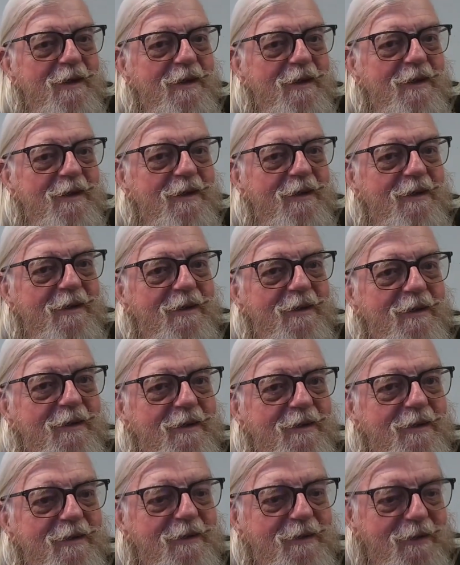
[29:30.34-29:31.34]
Oh, that's
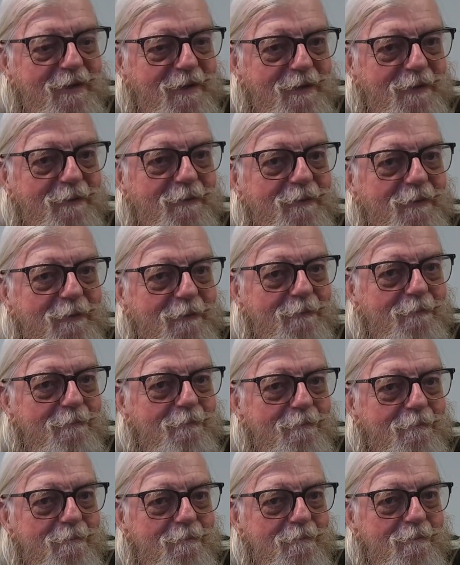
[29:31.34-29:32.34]
great.
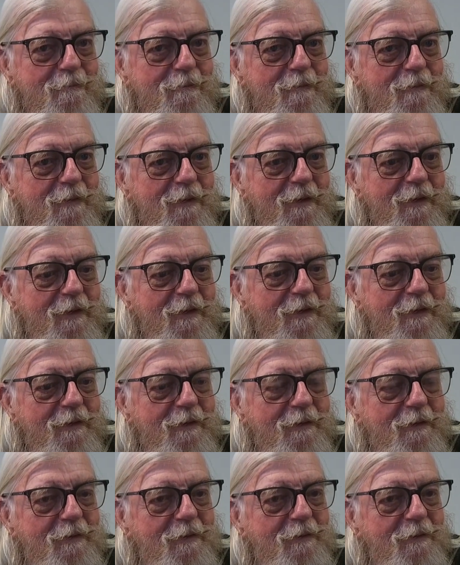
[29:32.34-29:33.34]
Uh, all
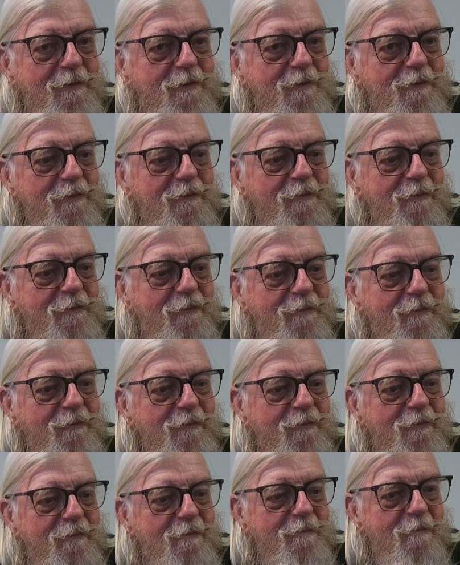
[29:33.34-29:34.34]
right, so
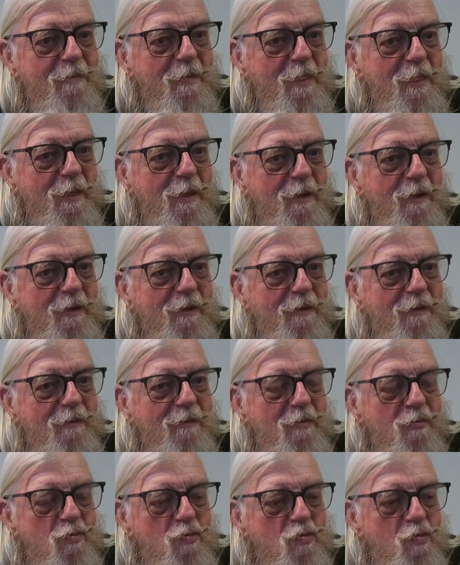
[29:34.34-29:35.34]

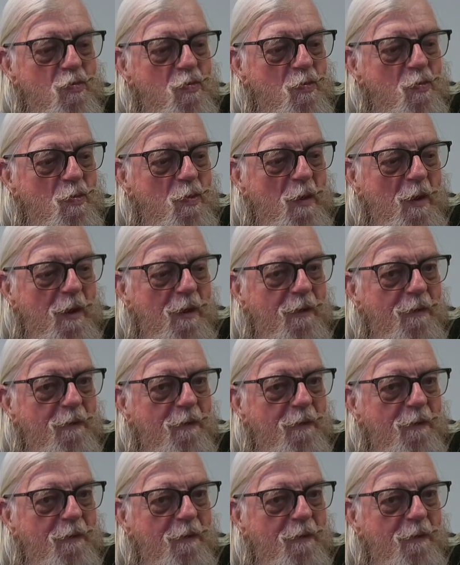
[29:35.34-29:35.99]
um, just kind of